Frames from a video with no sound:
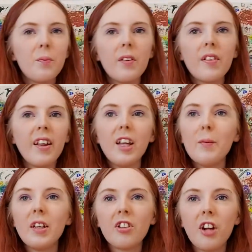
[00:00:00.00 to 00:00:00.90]
send them
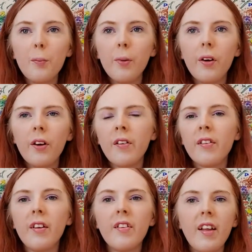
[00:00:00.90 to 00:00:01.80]
in the chat box.
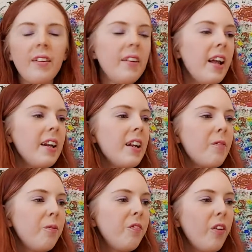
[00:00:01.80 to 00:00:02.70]
Send any
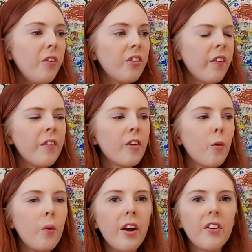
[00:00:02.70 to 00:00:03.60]
photographs or
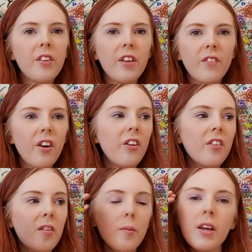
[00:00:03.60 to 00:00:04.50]
works that you've got
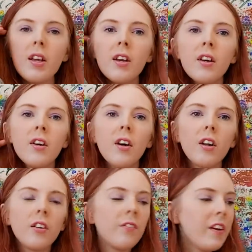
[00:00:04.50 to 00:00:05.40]
to me
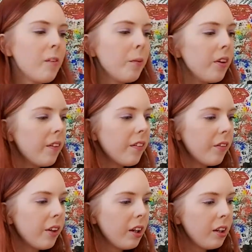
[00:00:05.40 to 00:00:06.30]
on Facebook, if that's
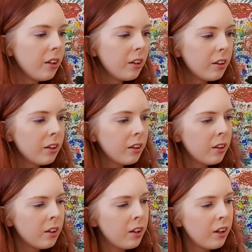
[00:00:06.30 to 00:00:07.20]
okay.
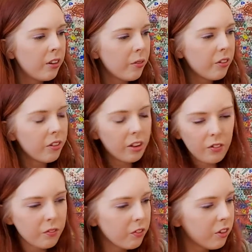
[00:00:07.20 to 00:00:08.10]
So we're just going to